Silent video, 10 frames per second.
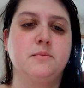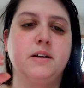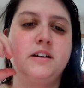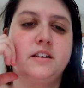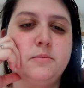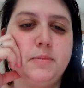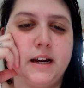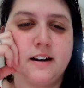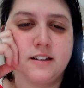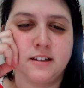Another
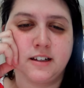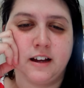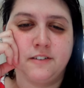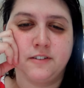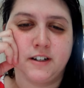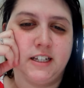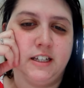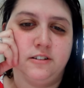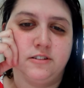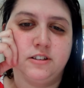parent to look out for,
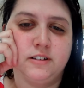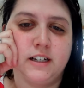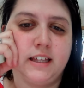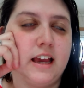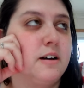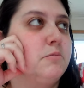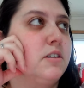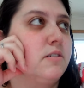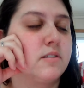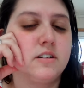Hughes, who had
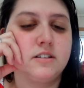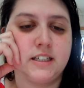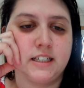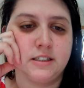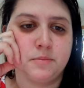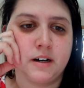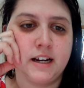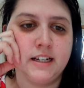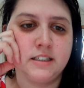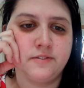cameo roles as
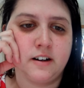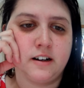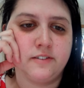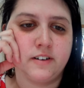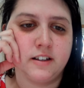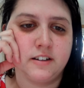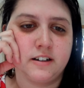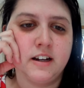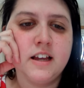Brian's fa- father